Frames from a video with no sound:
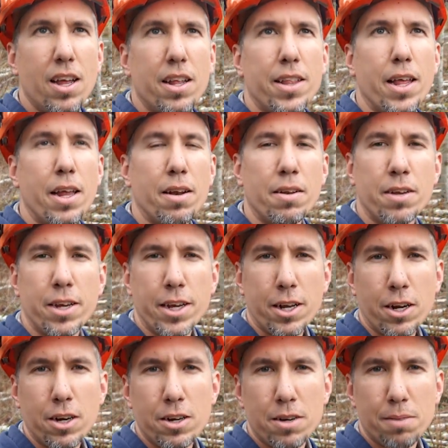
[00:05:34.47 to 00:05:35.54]
then, you
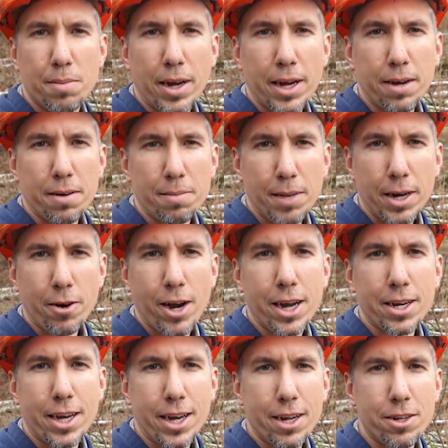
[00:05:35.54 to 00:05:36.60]
know, my, my
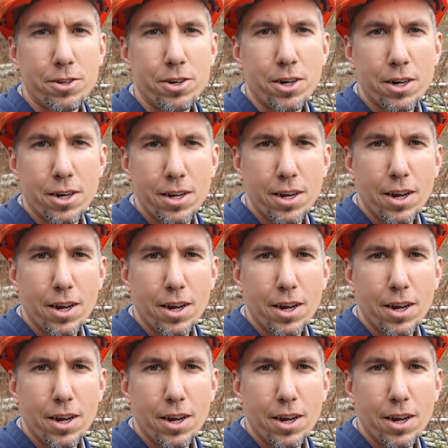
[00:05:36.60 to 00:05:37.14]
grandkids or